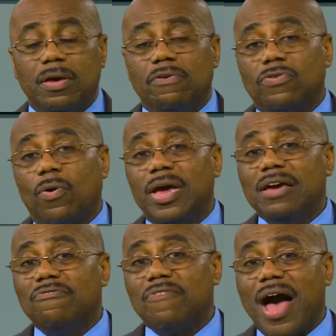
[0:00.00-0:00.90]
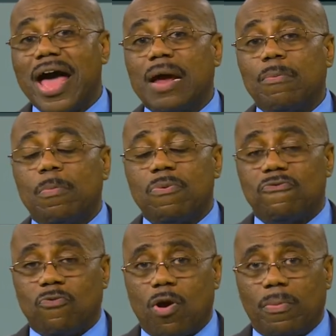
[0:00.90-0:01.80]
So if I am a
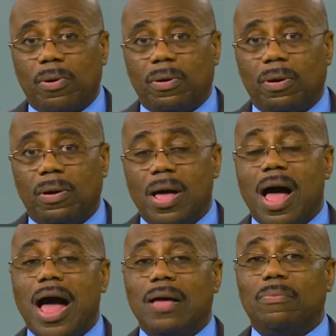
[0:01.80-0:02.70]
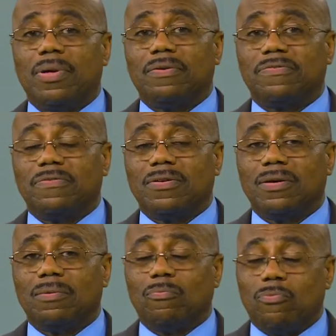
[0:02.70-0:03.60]
performer, I must
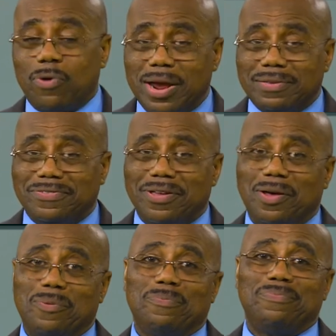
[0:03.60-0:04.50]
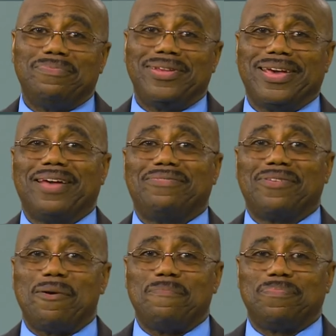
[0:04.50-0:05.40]
bring some to get
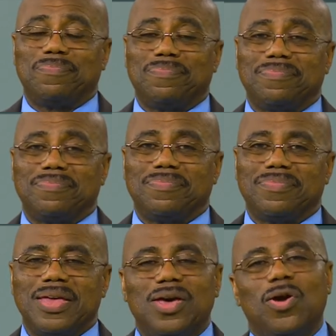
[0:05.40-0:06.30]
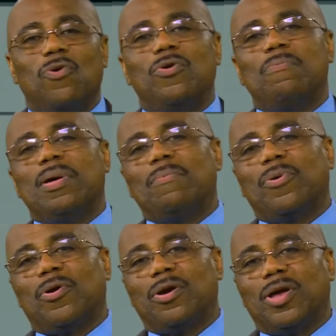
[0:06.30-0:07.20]
some.
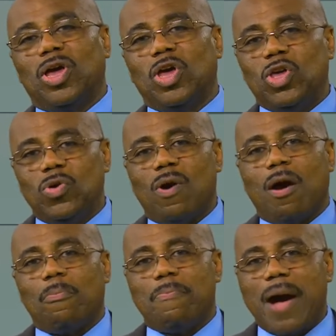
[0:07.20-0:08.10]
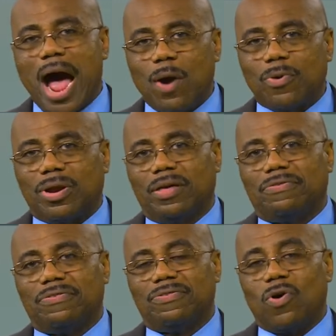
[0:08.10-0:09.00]
Remember, you are
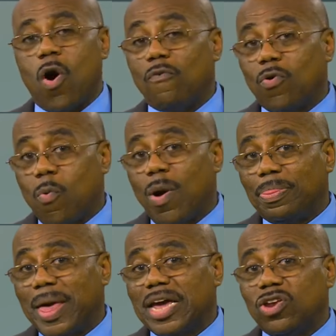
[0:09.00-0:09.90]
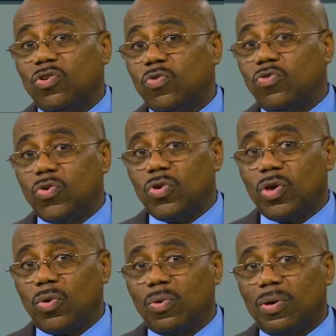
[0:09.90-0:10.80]
powerless over what they can do to
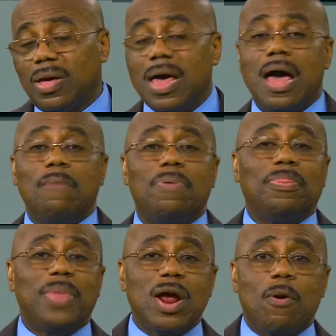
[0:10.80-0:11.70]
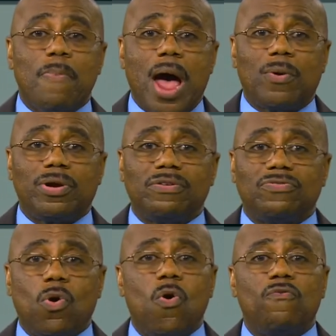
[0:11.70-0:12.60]
you, but they are powerless
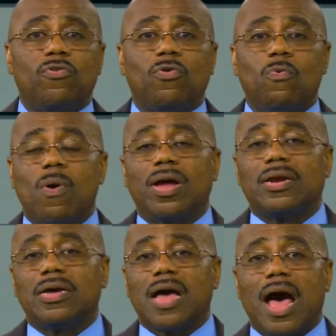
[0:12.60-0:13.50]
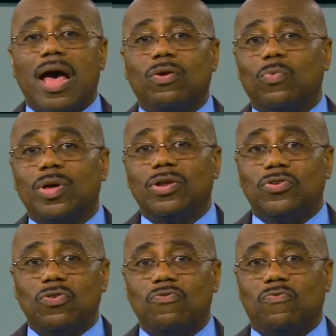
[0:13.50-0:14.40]
over what God will
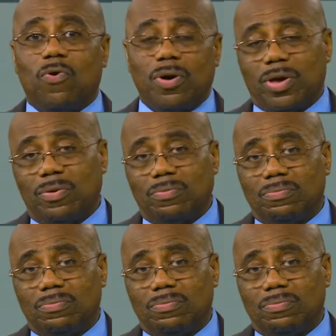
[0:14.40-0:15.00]
do for you.